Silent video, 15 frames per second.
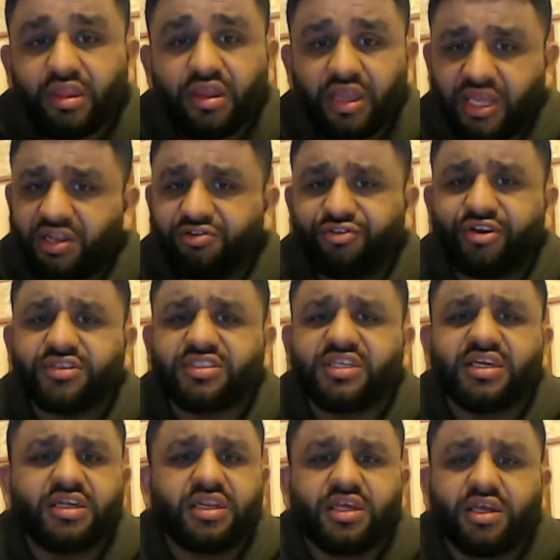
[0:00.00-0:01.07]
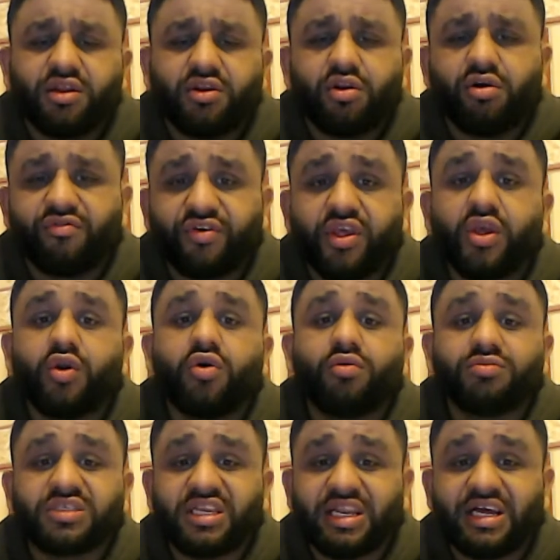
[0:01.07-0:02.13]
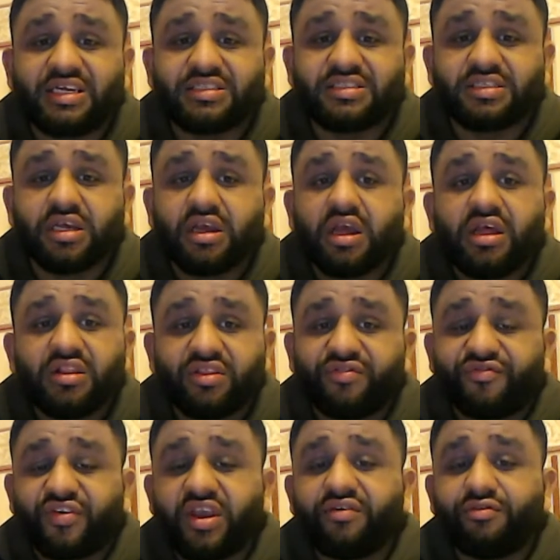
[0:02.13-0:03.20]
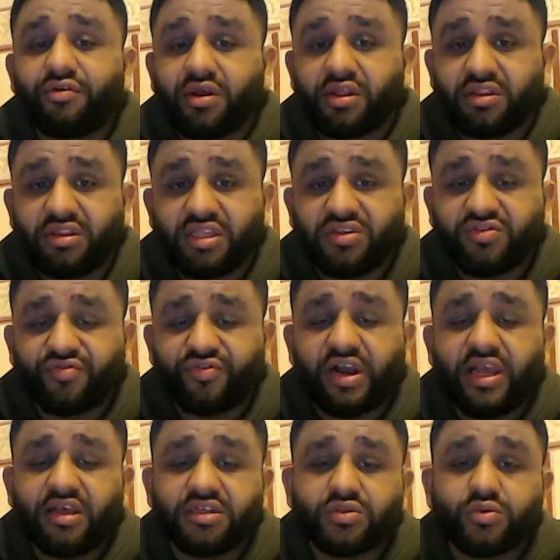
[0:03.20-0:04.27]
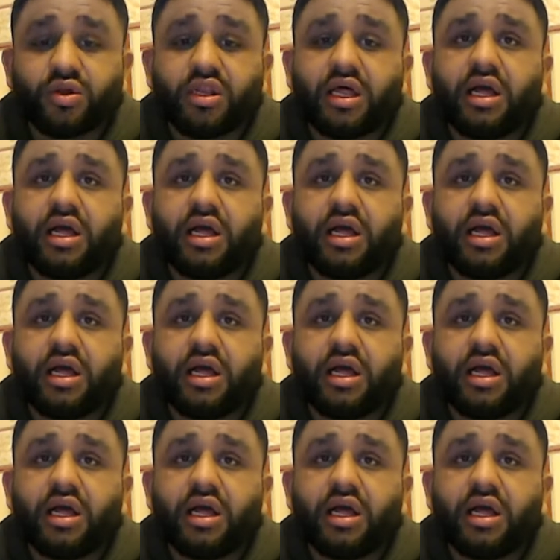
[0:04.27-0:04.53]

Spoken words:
interestingly enough, he comes in as the favorite in this fight as well.